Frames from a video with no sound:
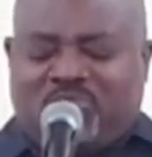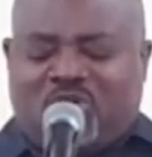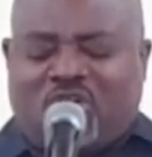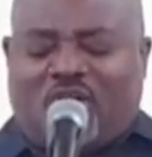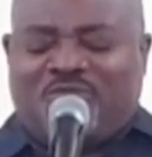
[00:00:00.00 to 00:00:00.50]

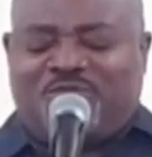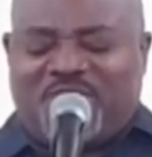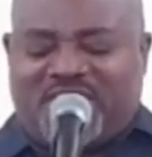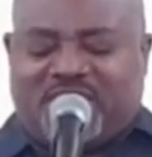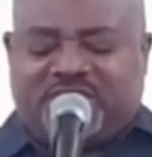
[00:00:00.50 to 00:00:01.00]

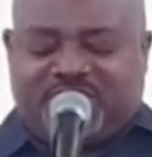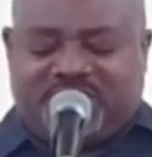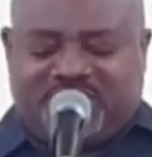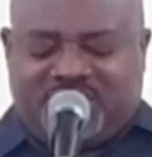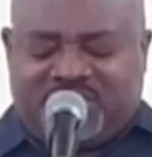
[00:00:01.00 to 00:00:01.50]
convey
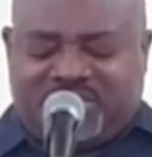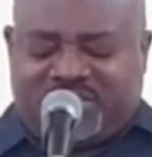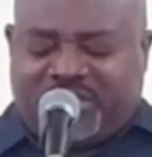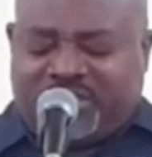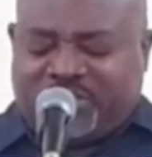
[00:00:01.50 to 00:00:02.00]

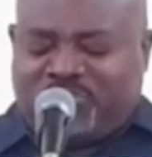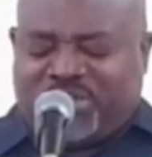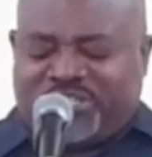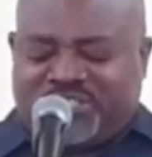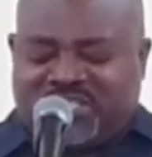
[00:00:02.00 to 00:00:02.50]
to the
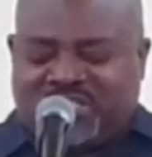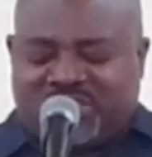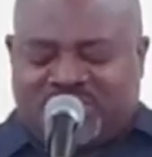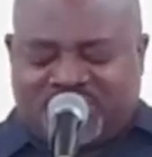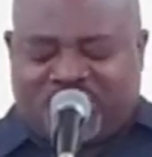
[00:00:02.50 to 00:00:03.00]

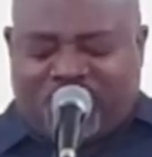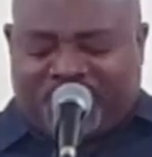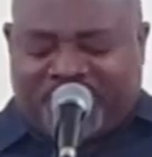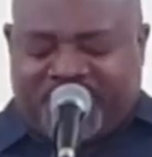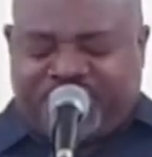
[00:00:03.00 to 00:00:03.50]
persons, the
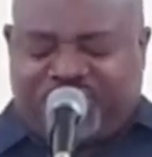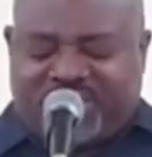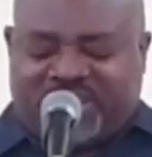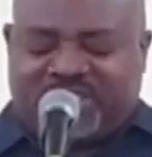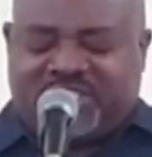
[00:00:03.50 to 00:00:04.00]
congregation
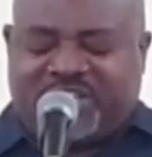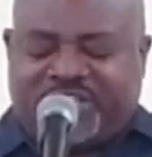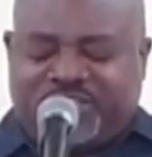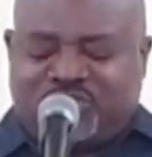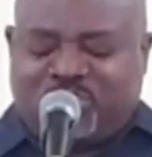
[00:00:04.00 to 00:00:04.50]
that's here
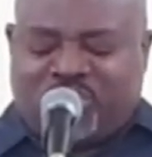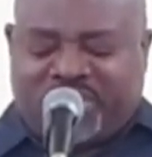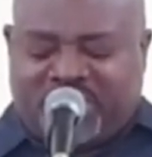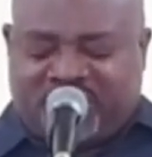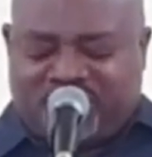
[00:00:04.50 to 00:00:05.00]
this
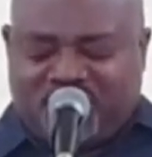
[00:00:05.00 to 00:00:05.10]
morning.